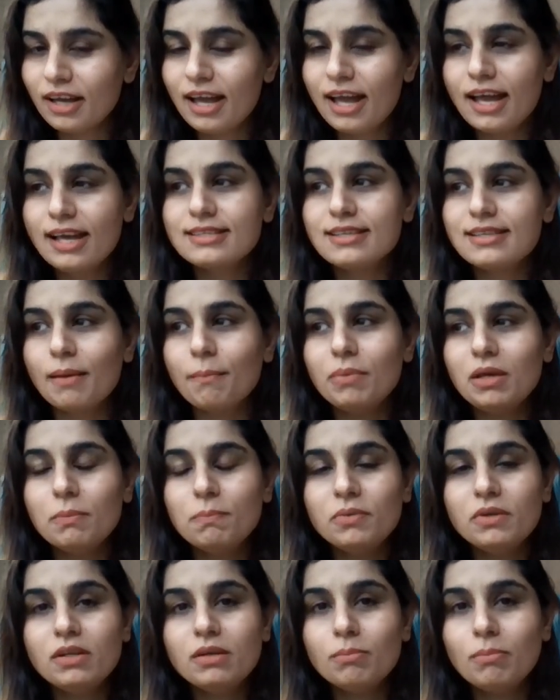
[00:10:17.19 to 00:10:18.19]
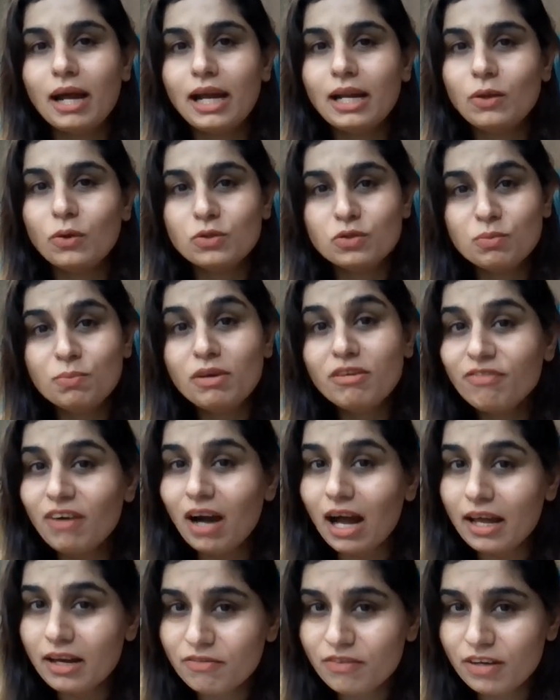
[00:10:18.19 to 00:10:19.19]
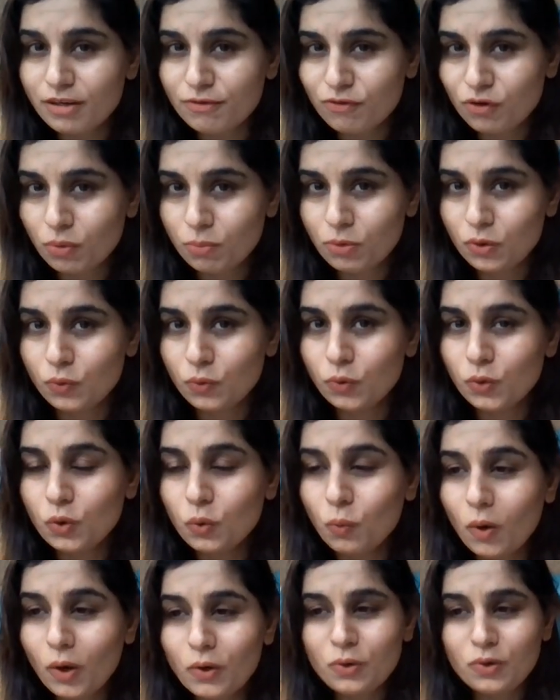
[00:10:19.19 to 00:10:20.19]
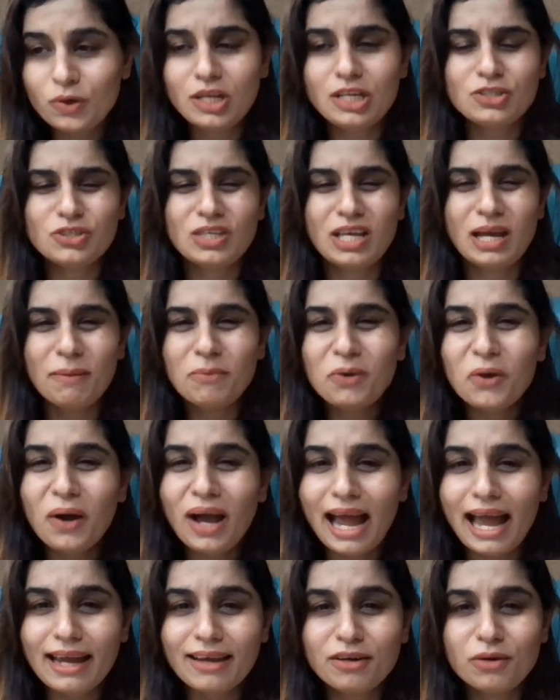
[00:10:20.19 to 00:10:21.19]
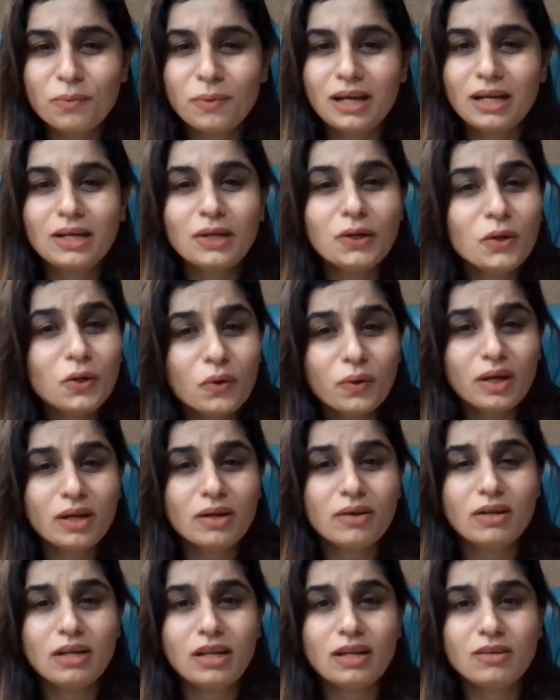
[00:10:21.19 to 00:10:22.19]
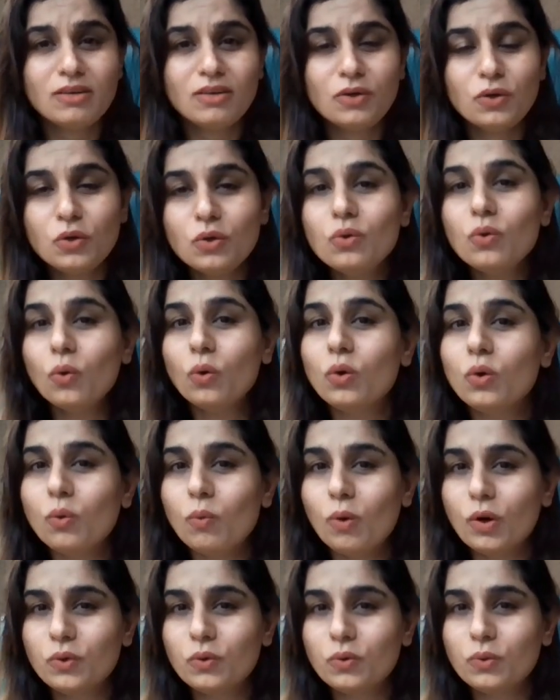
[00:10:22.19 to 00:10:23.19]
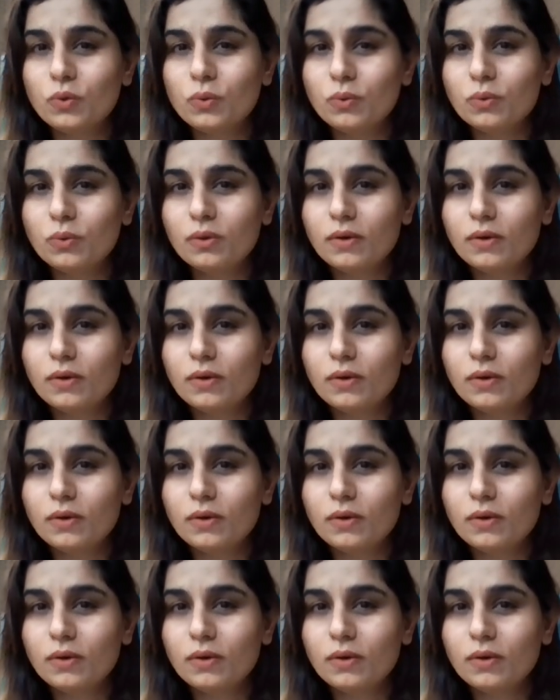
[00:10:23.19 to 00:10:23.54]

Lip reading: Some people might also be far away from you. You want to reach them, you're aggravated, you're irritated, you don't know what to do.